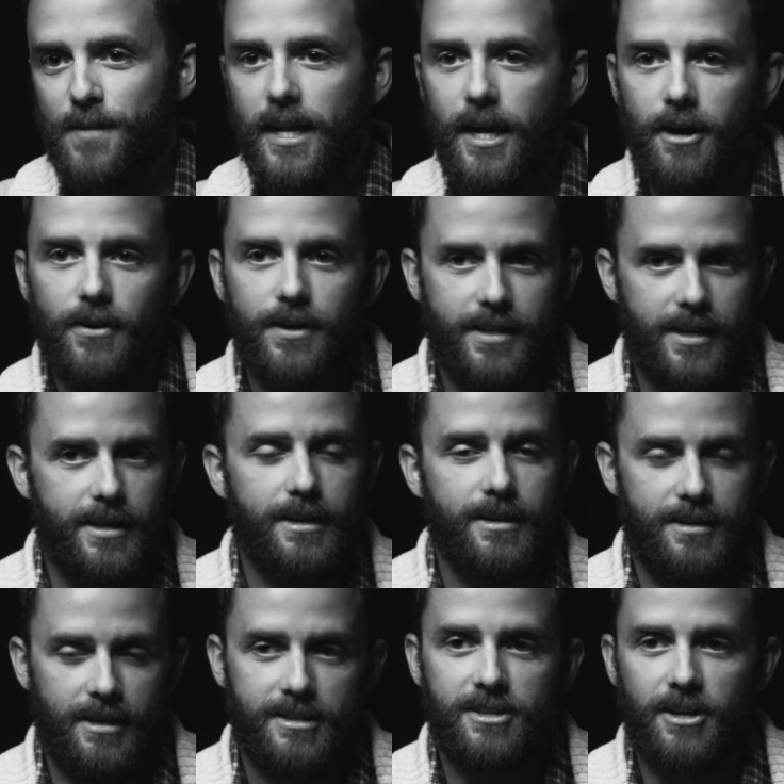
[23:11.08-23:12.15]
And then
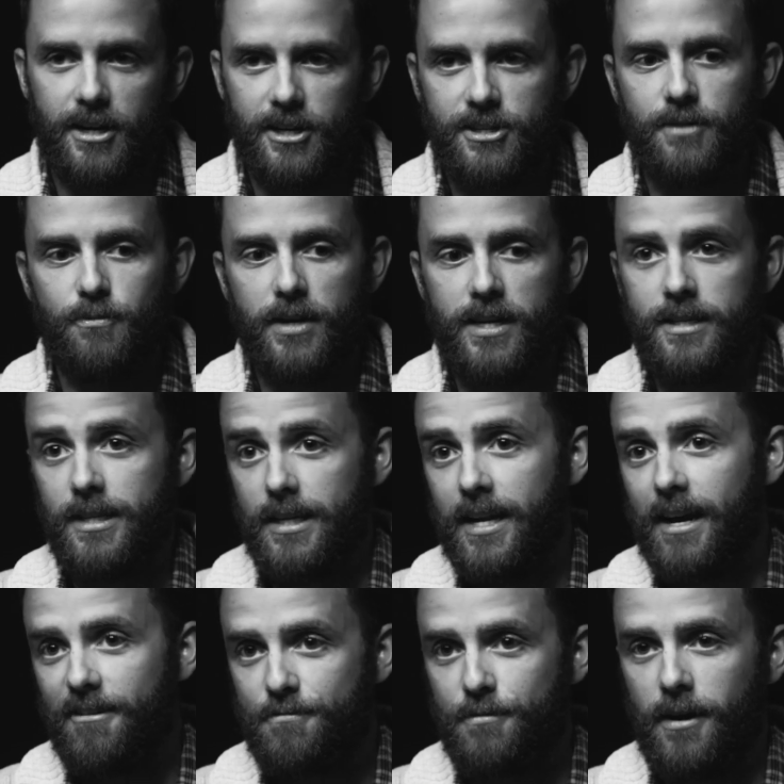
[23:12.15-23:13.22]
it started we did
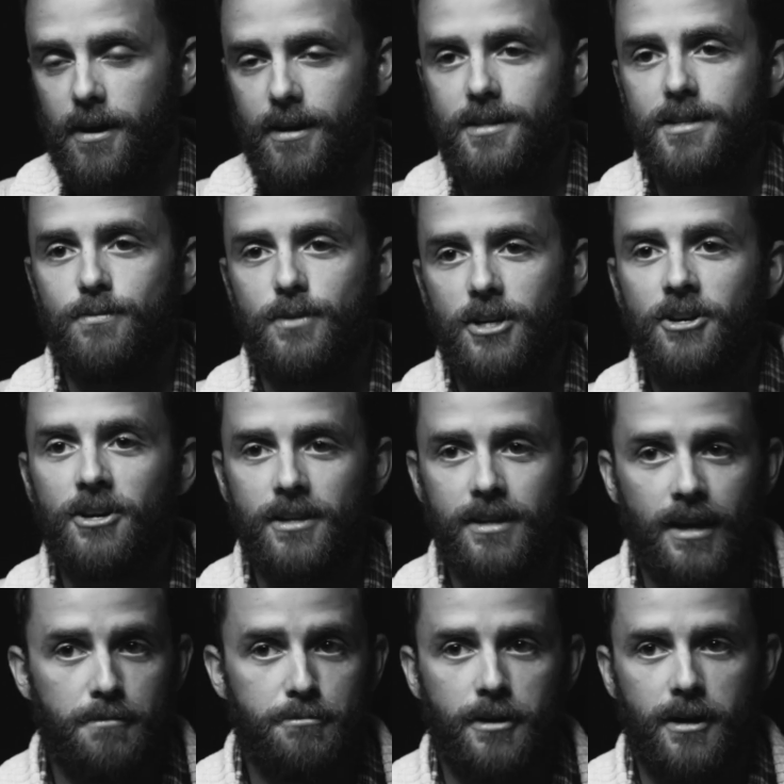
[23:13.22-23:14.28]
have product and we could
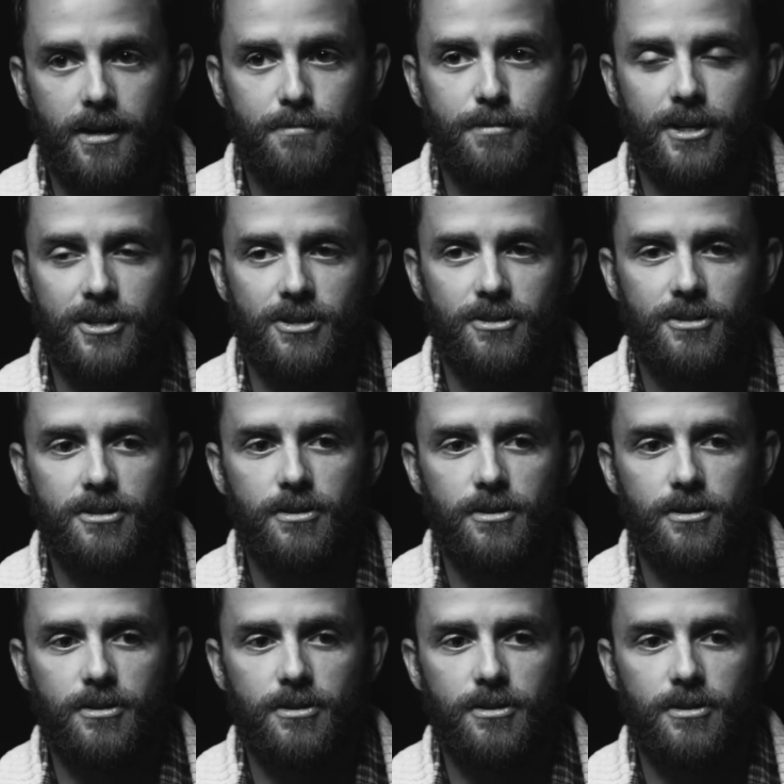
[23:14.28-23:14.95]
get product pictures.